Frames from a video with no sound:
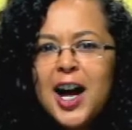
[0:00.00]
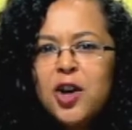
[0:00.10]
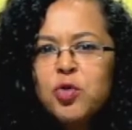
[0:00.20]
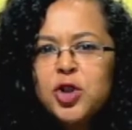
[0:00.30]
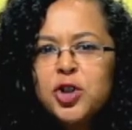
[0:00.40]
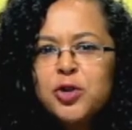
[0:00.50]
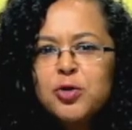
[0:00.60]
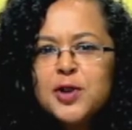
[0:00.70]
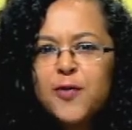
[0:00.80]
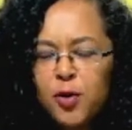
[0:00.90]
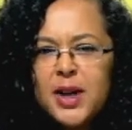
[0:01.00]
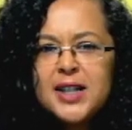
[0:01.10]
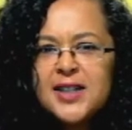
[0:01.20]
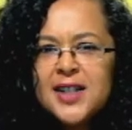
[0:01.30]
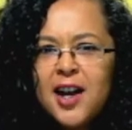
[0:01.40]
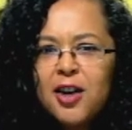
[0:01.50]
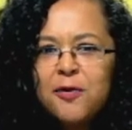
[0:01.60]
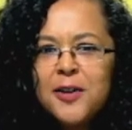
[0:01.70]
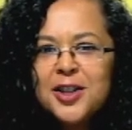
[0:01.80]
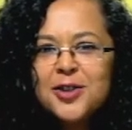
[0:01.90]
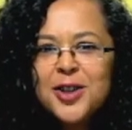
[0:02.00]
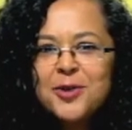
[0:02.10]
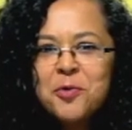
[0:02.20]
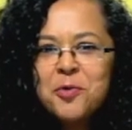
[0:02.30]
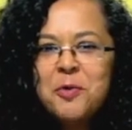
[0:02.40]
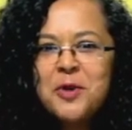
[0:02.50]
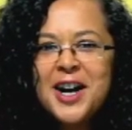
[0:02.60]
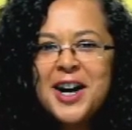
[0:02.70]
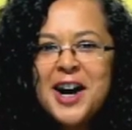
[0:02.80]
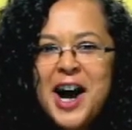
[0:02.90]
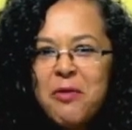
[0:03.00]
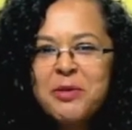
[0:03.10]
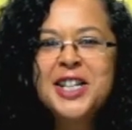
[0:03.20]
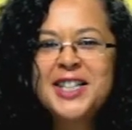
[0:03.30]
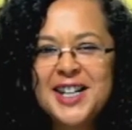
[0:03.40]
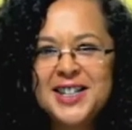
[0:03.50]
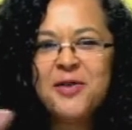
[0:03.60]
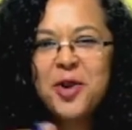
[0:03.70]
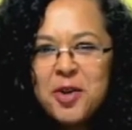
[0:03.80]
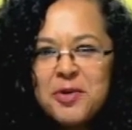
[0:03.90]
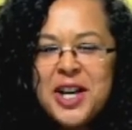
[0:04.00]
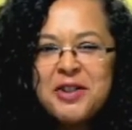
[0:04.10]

would use for myself how many days I've gone without a